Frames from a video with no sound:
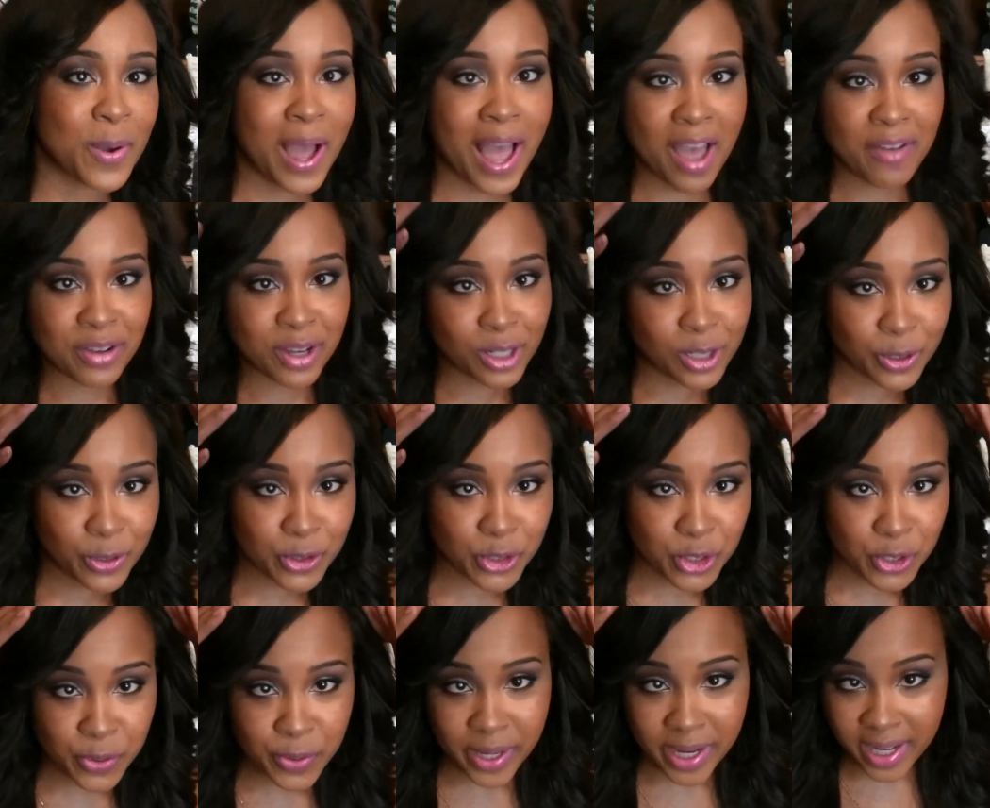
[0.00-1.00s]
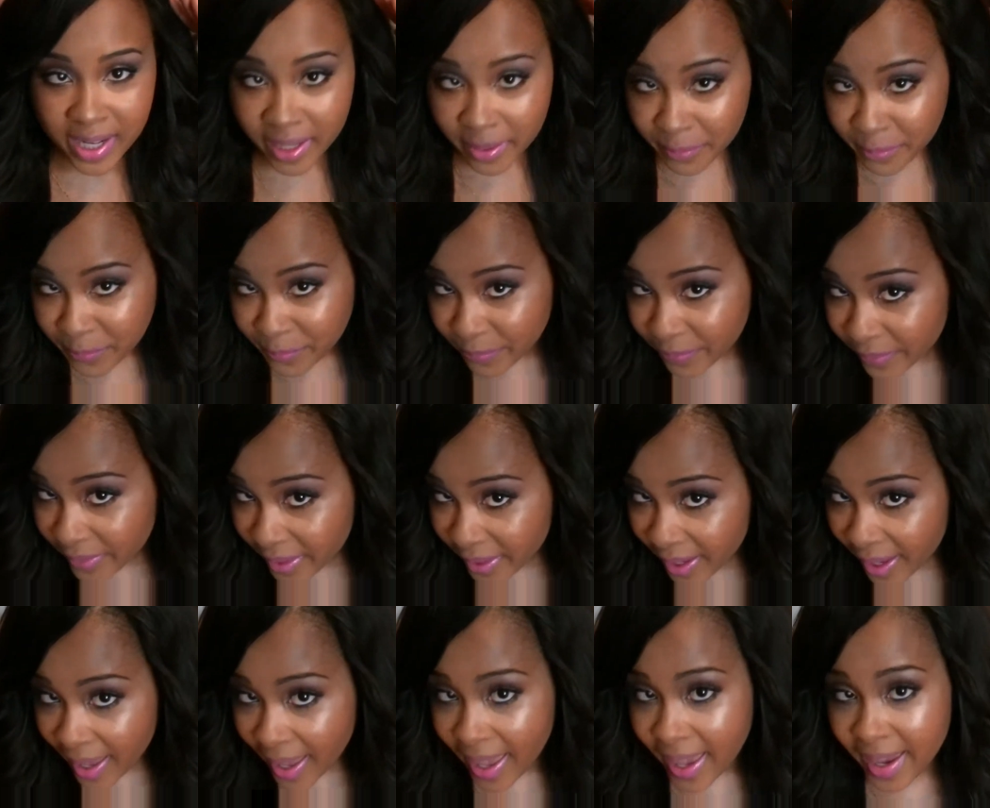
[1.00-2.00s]
I have a closure in,
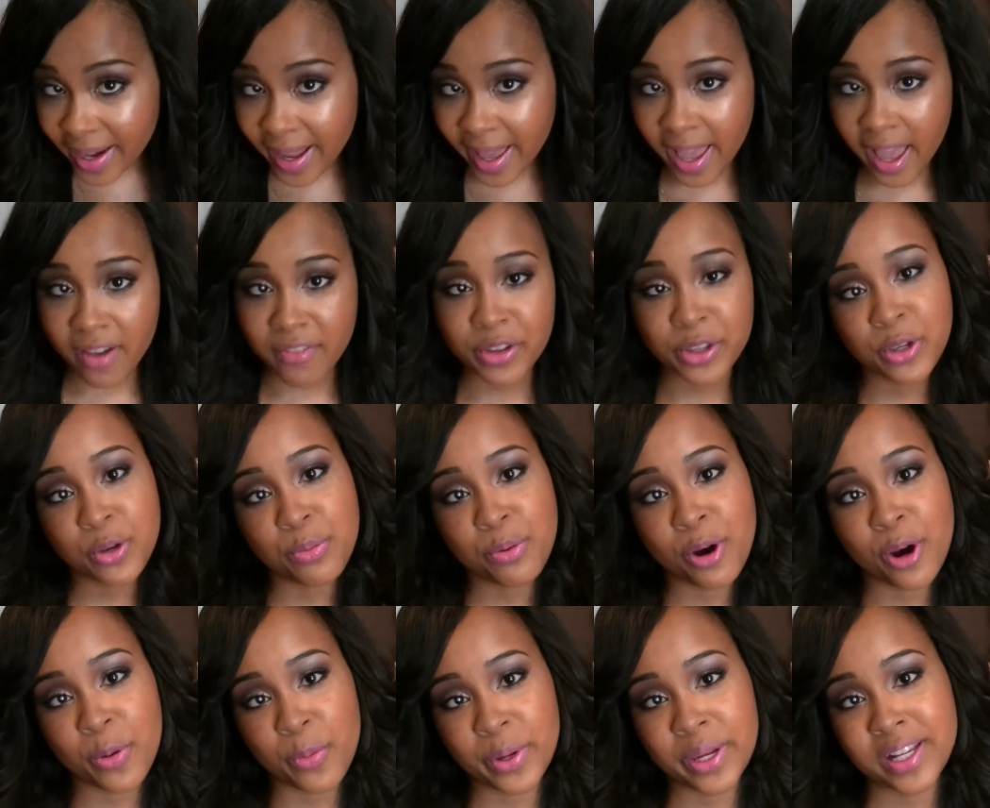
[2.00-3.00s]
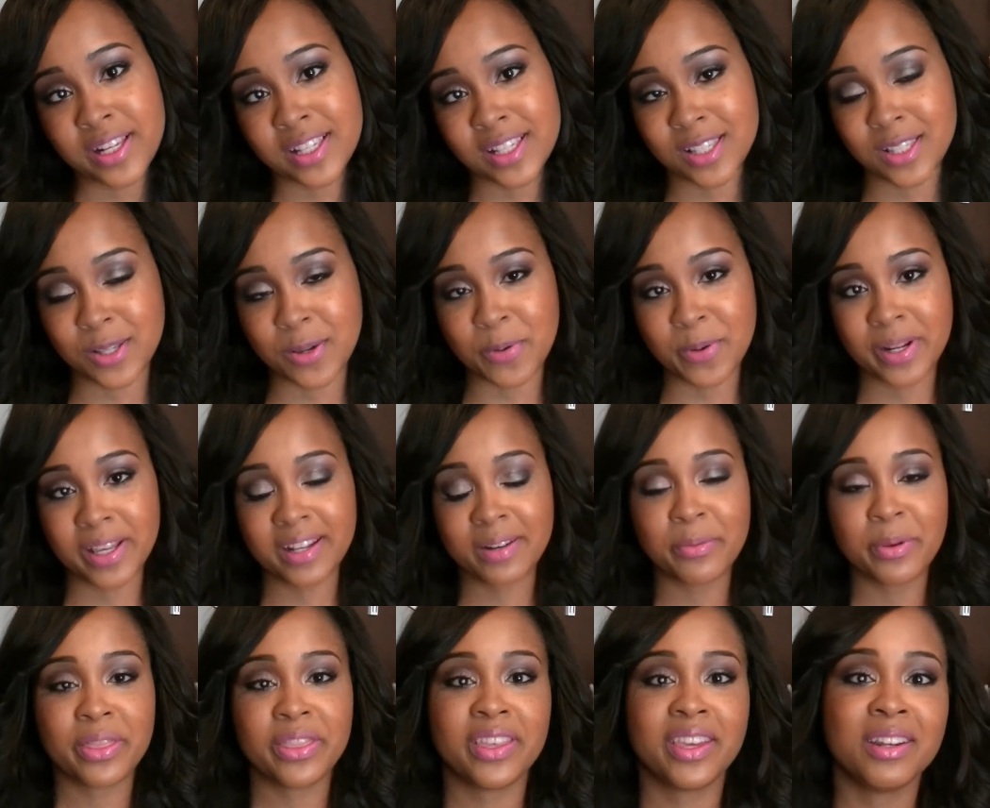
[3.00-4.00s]
and I have a U-part wig sewn in
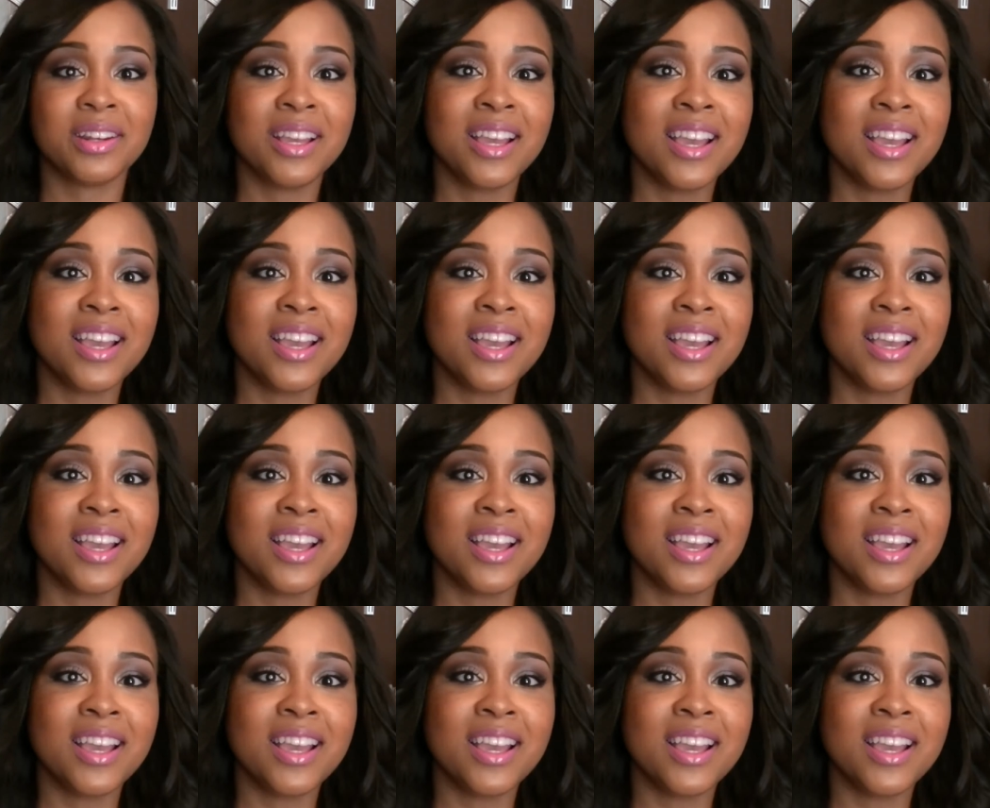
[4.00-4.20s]
with it.